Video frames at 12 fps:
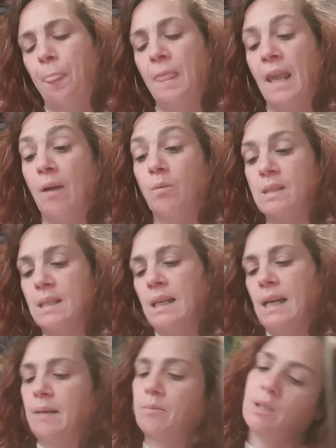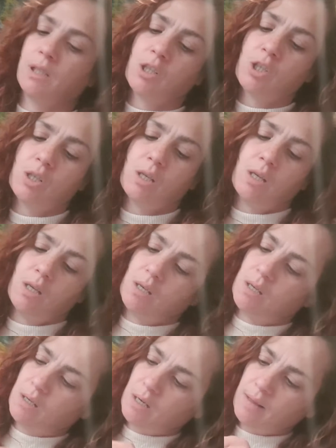yeah, was the lamb dish,
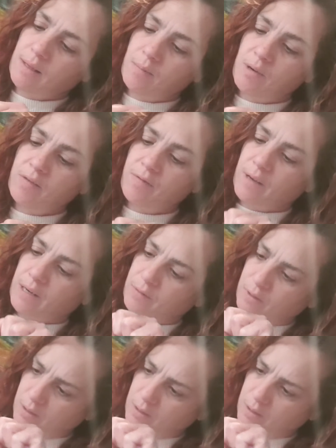and I think my favorite